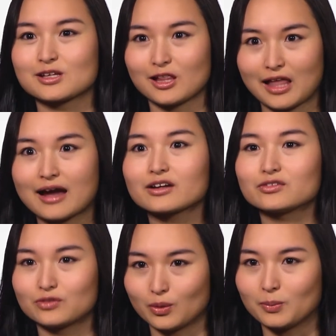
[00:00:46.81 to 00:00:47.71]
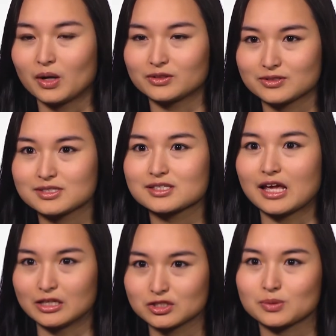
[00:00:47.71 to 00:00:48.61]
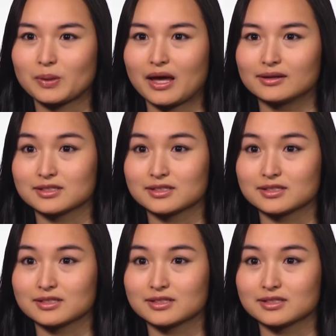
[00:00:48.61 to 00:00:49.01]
a lack of role models in Japan,